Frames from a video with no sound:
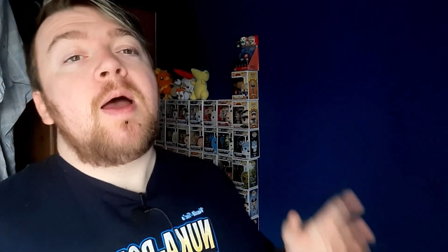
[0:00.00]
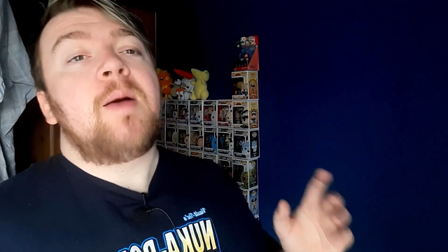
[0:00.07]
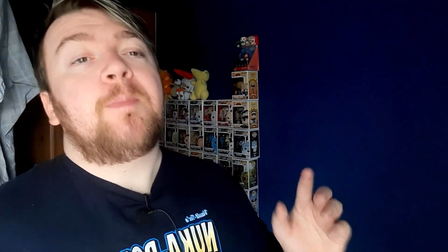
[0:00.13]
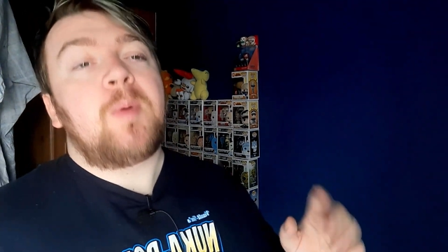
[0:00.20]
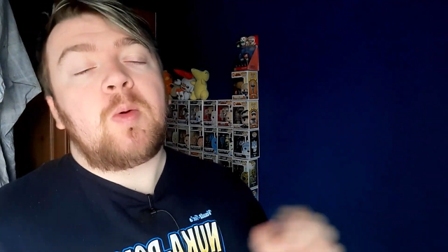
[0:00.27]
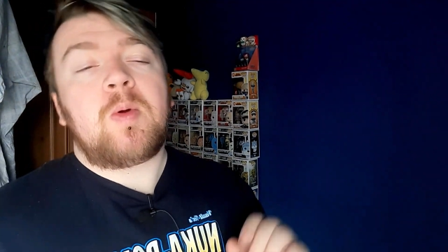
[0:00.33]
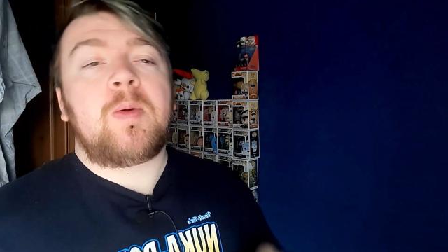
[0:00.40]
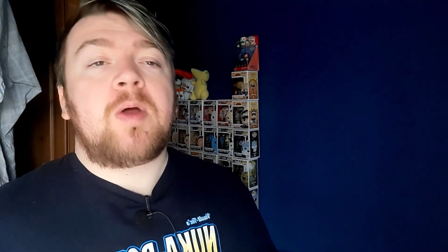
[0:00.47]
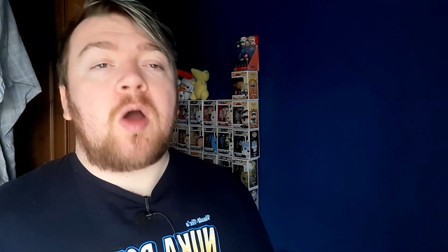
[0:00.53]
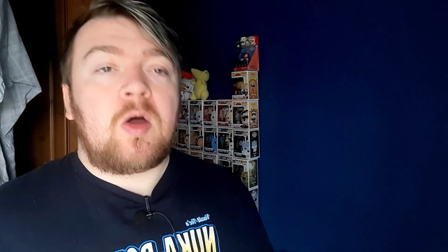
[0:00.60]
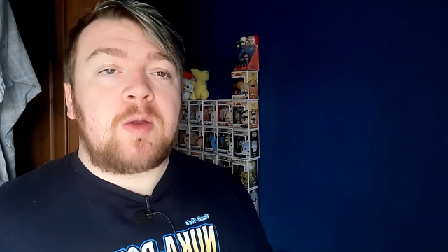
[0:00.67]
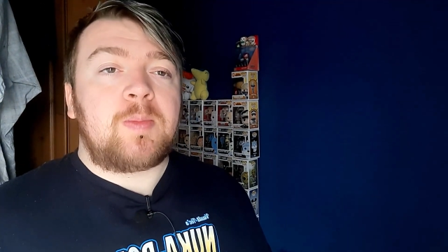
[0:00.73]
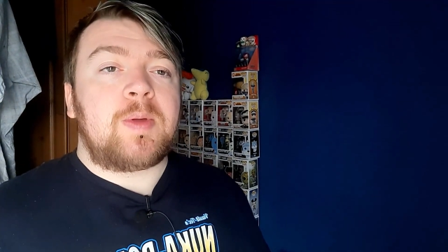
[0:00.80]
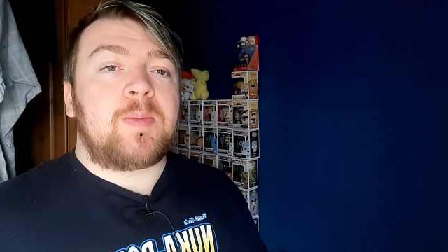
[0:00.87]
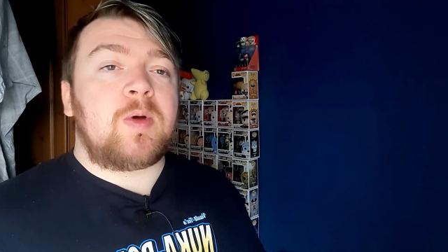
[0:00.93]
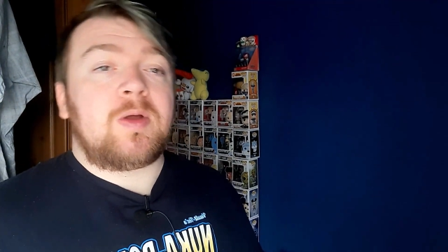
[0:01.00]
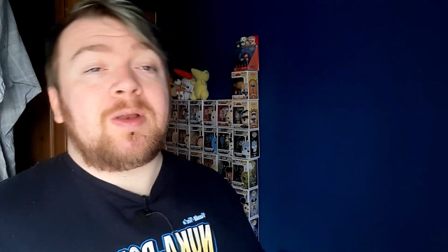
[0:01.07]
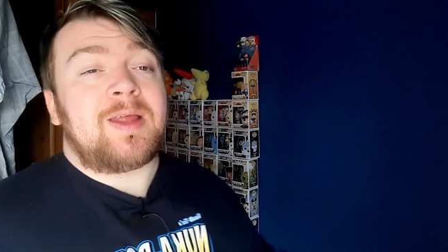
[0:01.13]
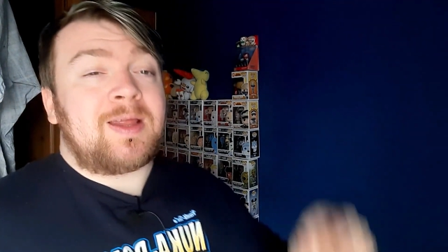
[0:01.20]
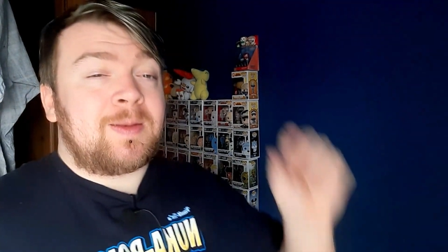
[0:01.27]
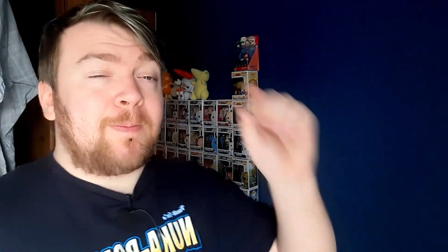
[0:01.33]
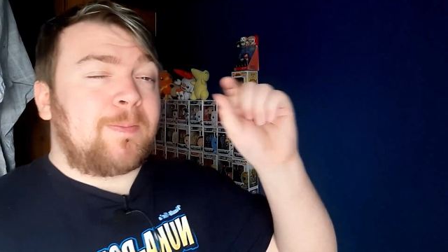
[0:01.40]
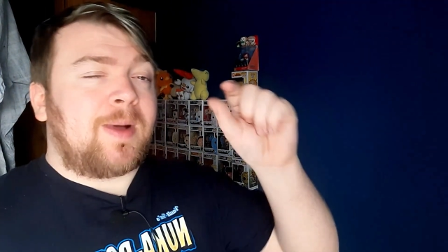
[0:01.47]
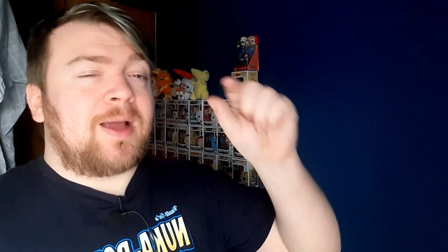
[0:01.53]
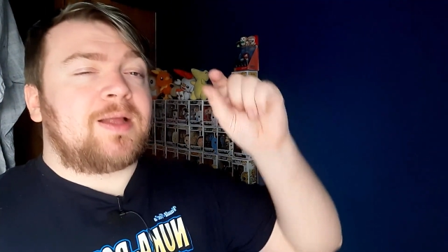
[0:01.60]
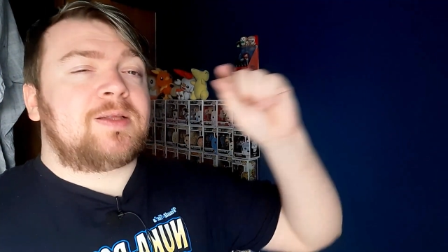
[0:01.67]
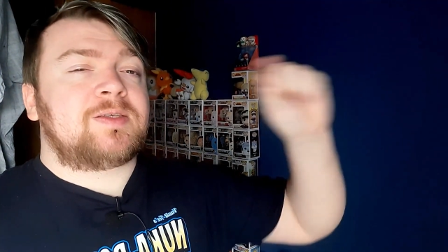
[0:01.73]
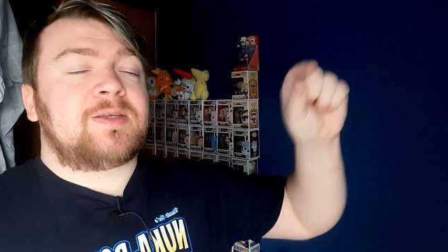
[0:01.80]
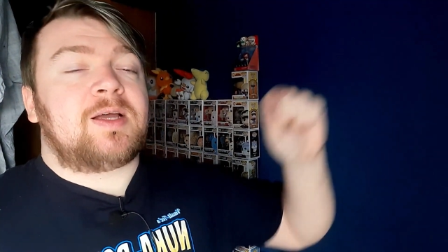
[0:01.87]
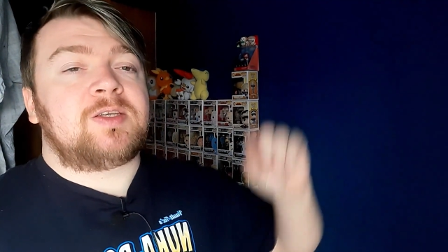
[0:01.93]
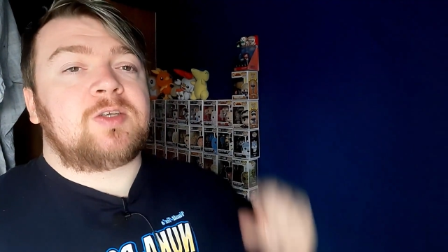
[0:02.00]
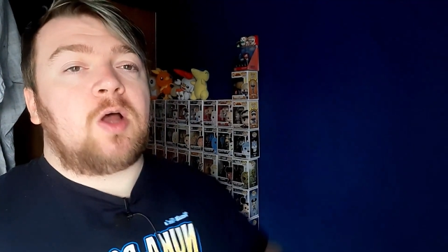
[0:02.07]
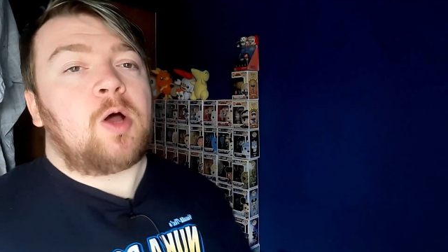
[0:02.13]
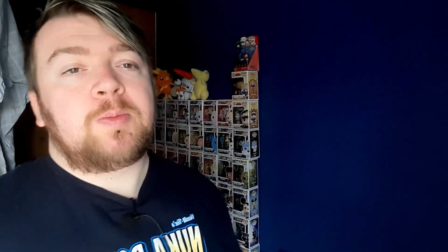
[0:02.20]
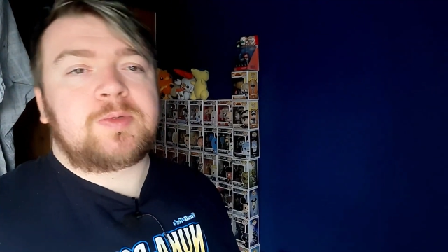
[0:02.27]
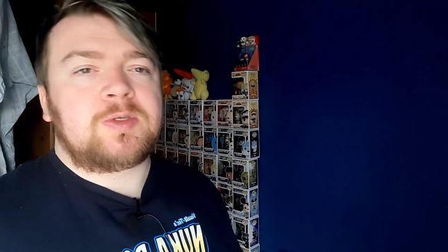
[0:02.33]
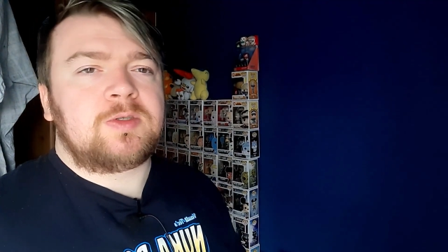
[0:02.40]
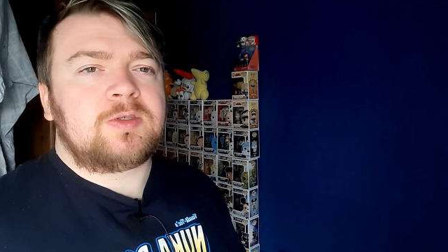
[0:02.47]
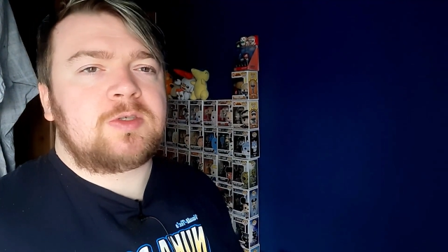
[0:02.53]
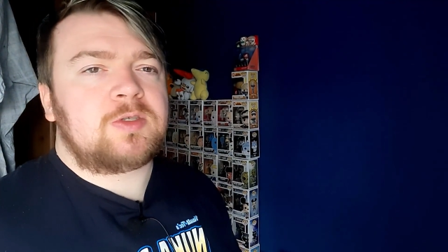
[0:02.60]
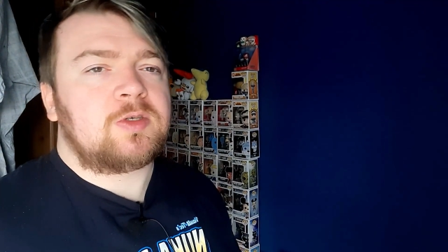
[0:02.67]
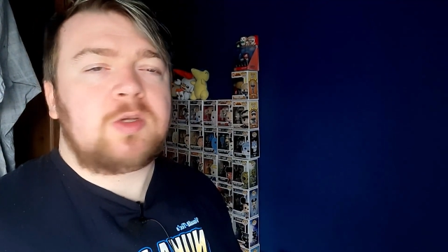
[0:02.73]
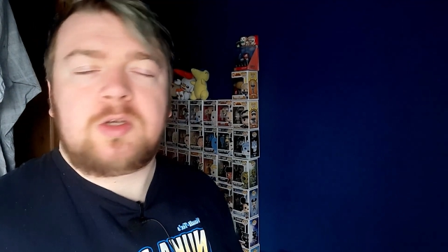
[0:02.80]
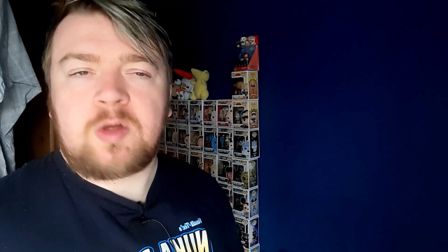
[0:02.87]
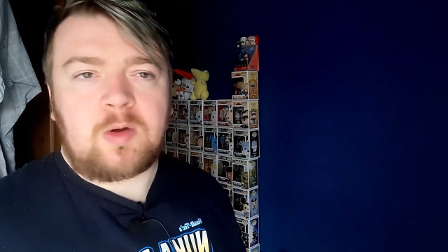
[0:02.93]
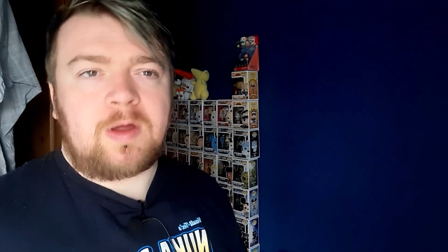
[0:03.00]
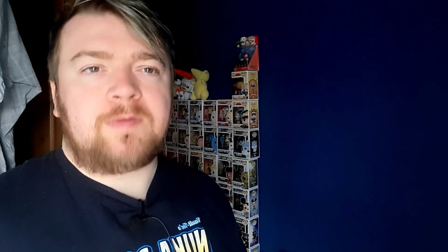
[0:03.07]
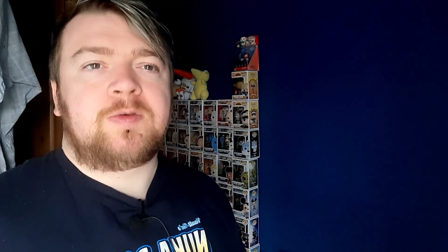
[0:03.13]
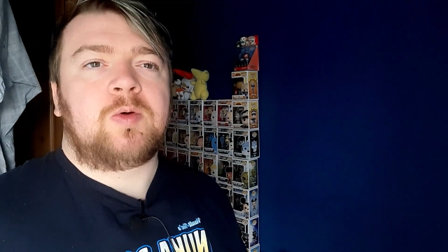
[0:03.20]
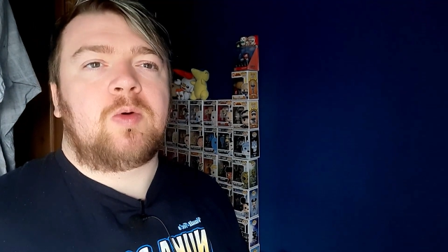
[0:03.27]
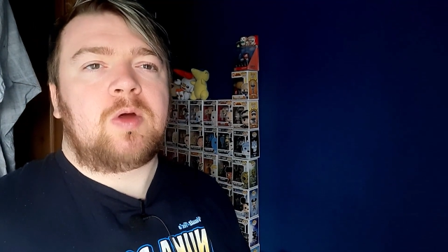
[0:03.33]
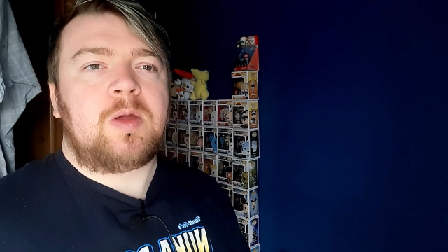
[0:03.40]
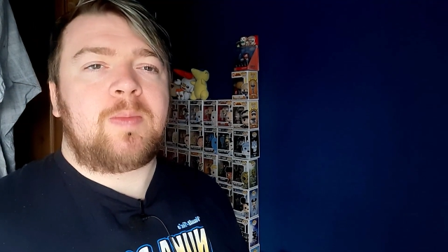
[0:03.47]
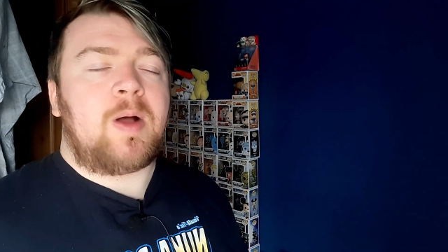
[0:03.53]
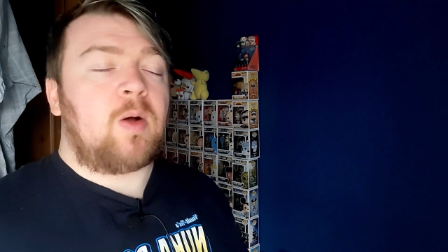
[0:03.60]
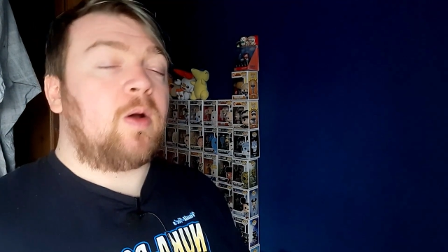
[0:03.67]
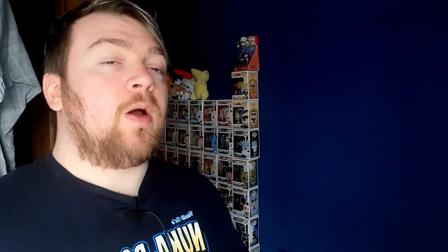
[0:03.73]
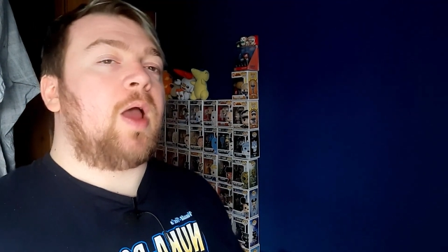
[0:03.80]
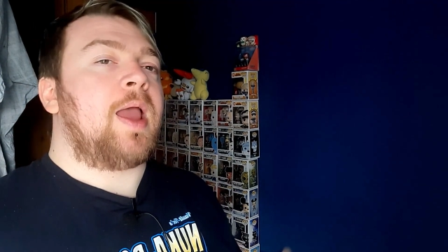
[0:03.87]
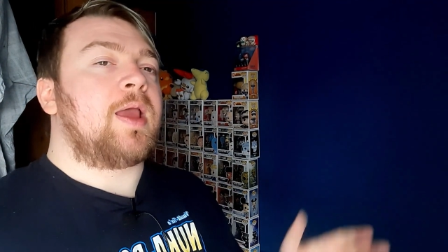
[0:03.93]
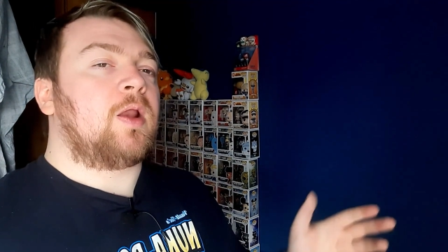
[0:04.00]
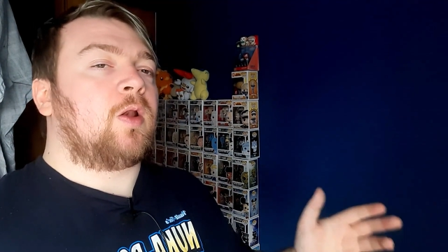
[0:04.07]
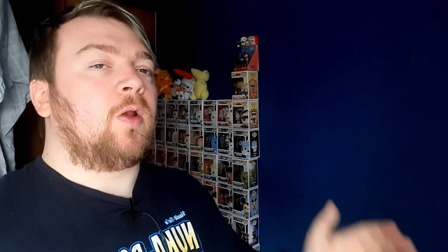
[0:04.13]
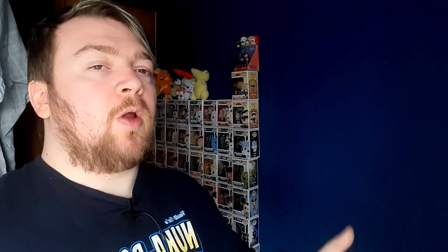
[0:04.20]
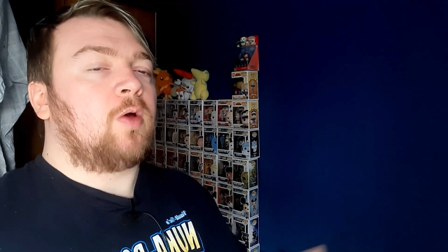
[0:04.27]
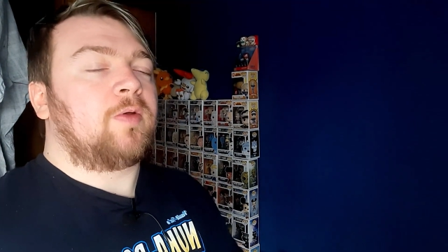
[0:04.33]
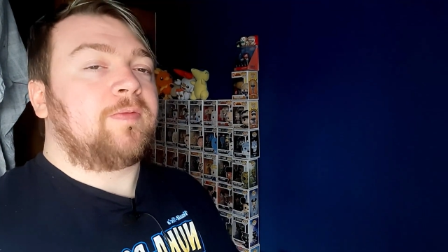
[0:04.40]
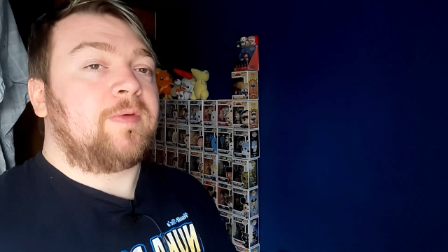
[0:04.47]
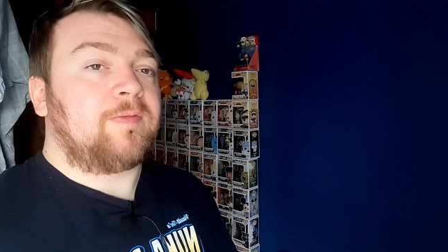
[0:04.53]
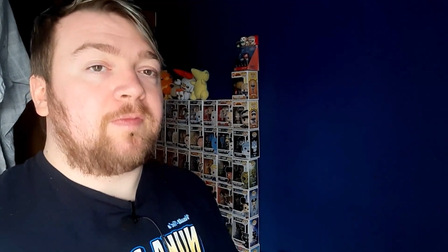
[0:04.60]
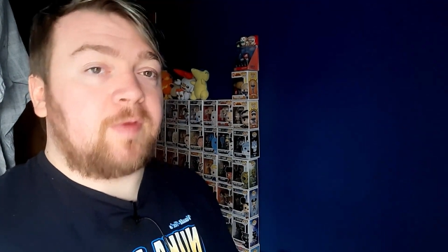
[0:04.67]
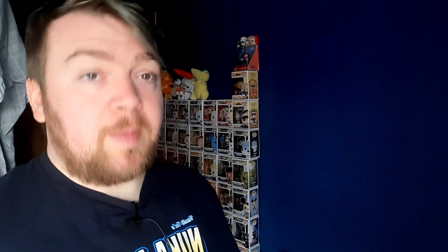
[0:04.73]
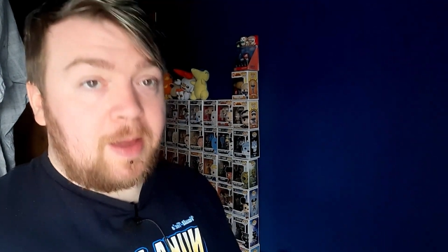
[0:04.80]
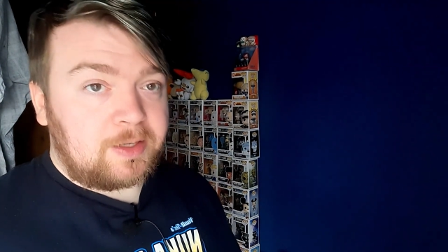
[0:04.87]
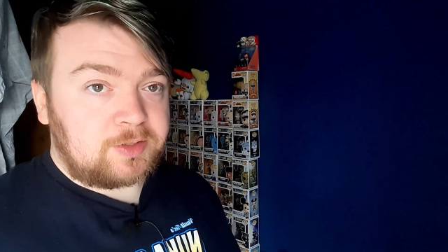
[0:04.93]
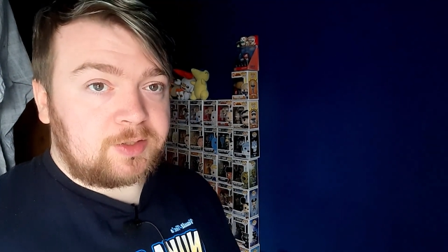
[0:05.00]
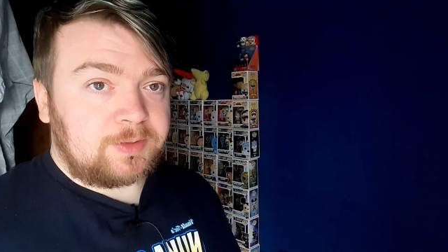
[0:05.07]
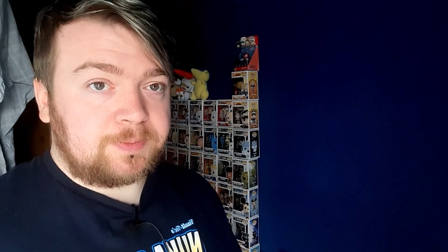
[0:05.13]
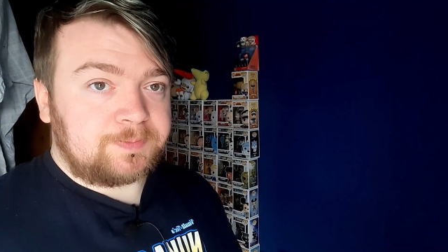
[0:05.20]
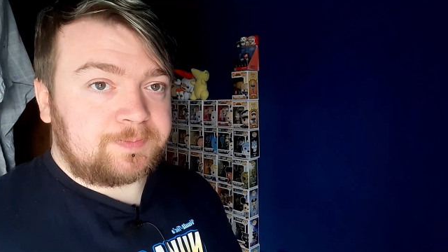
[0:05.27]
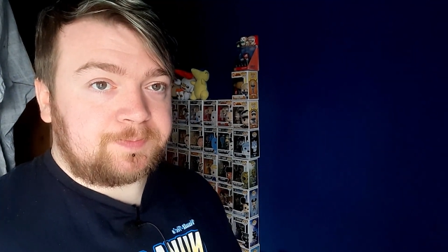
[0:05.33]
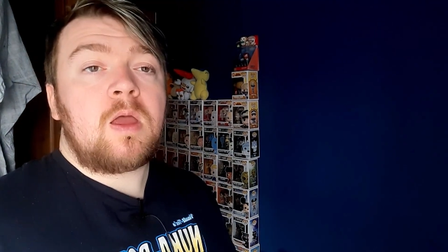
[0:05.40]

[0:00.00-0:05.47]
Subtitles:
but we're going to be putting it in bite-sized options so you don't have to worry about a lot of information.